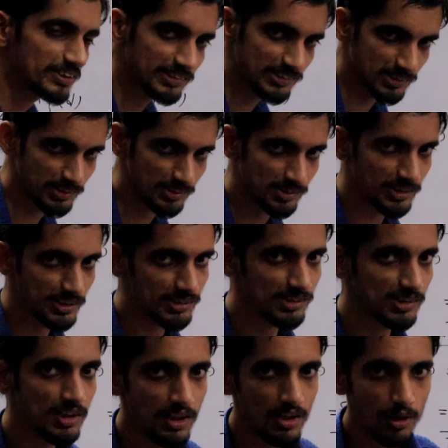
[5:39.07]

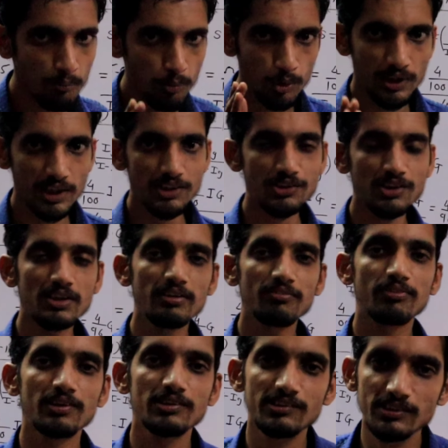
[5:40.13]
resistances, potential
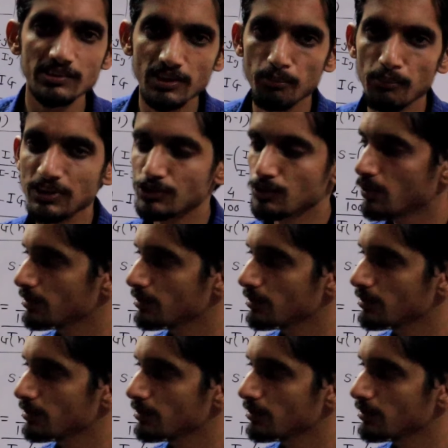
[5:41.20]
difference remains